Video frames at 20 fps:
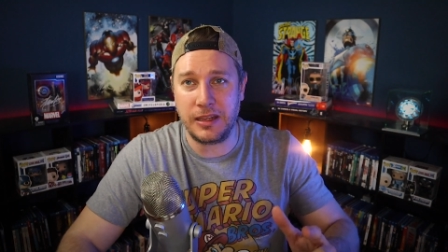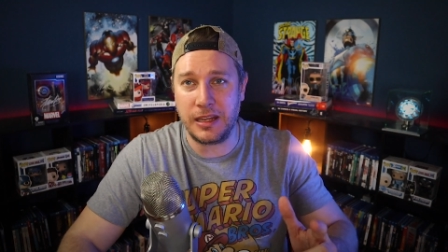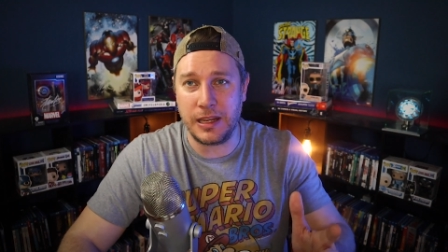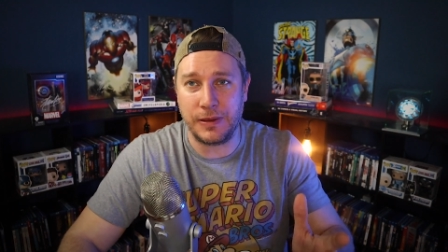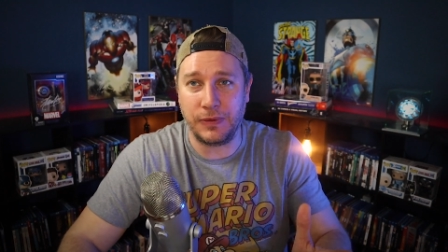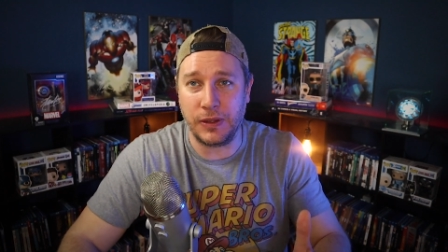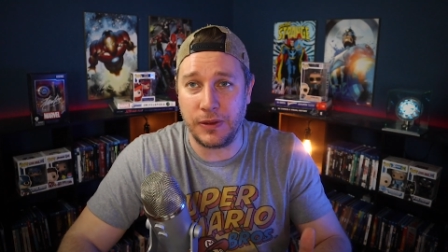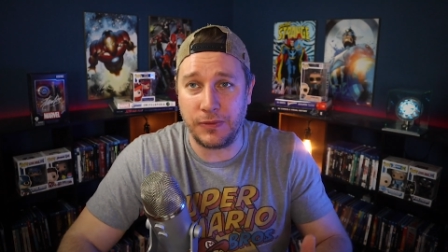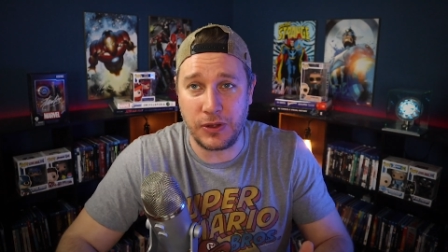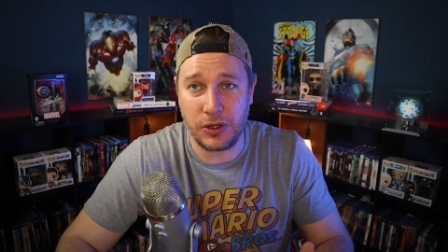
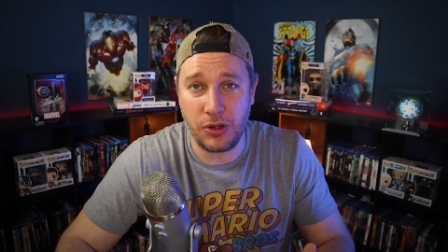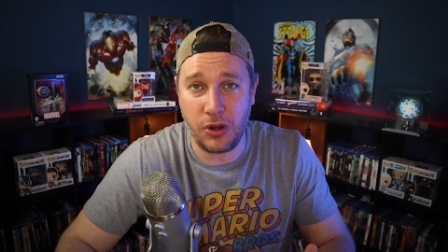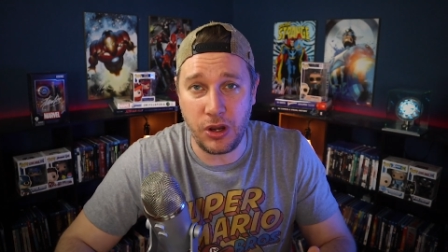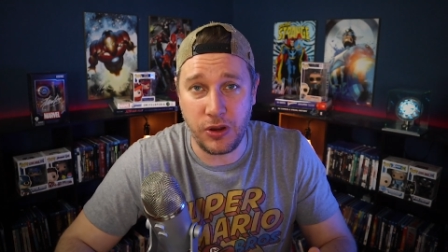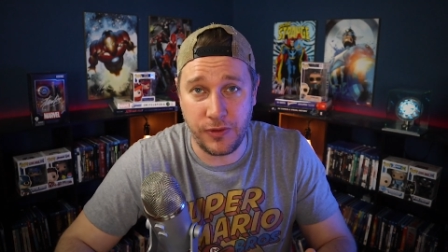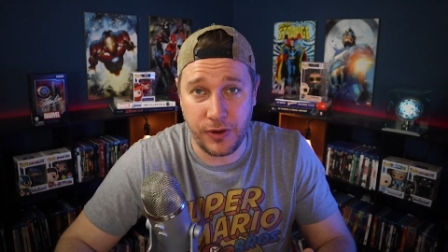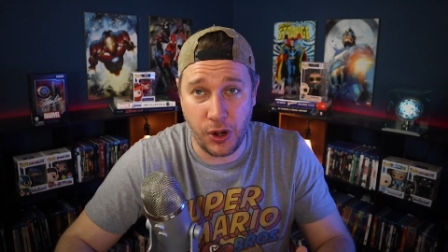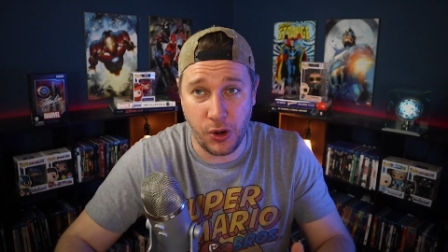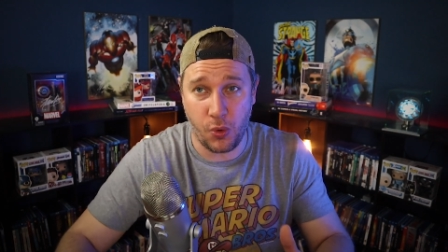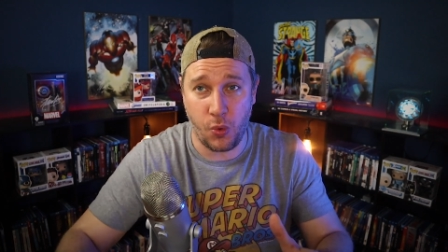if, if you
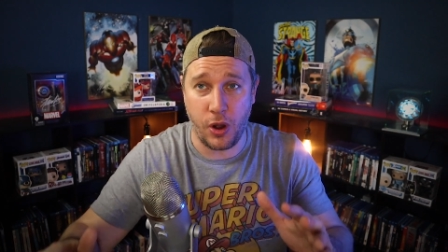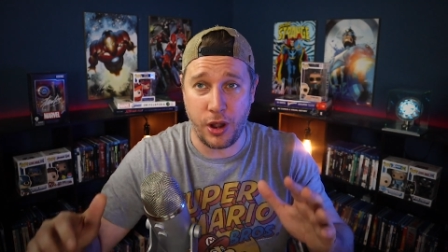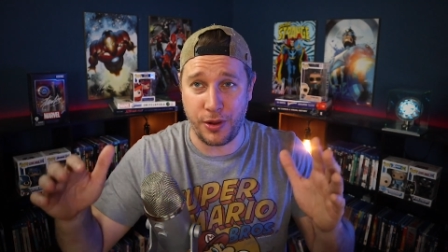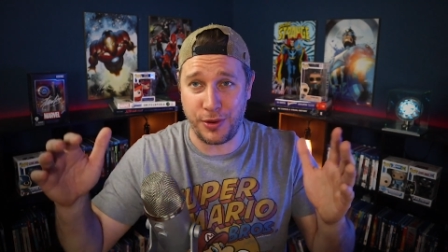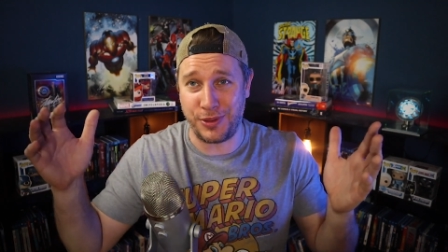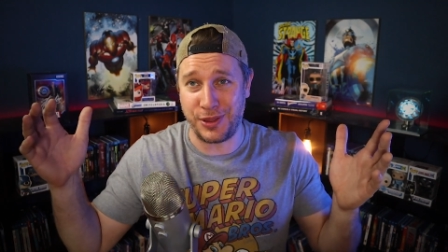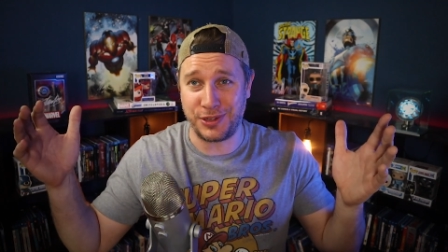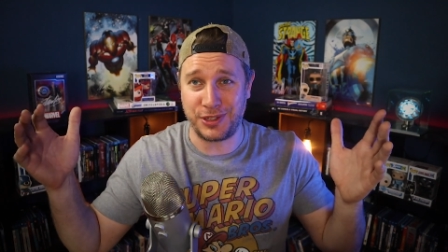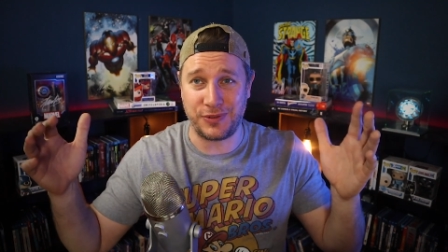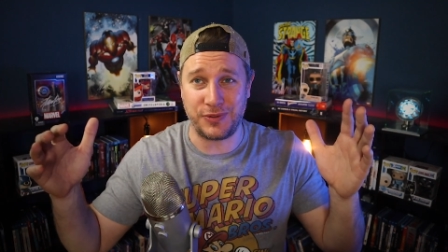if you aren't
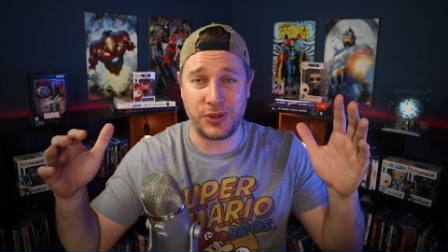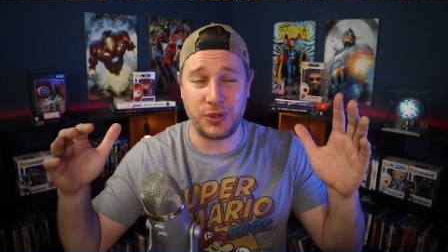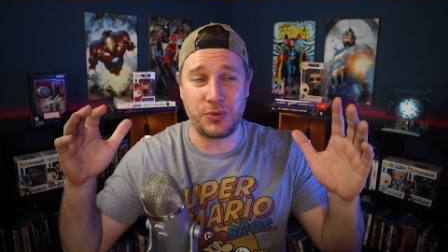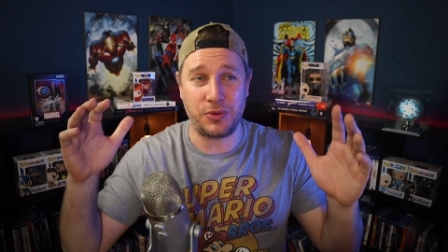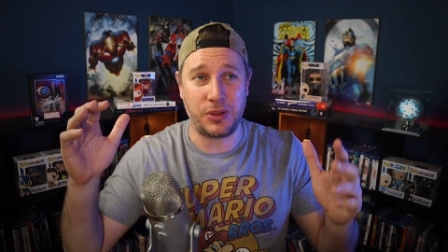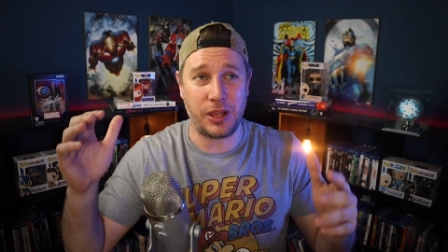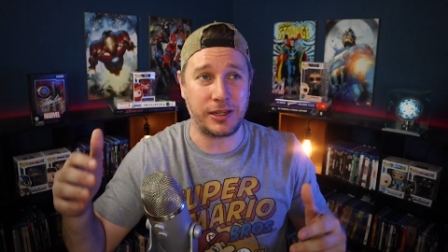aware of this, if you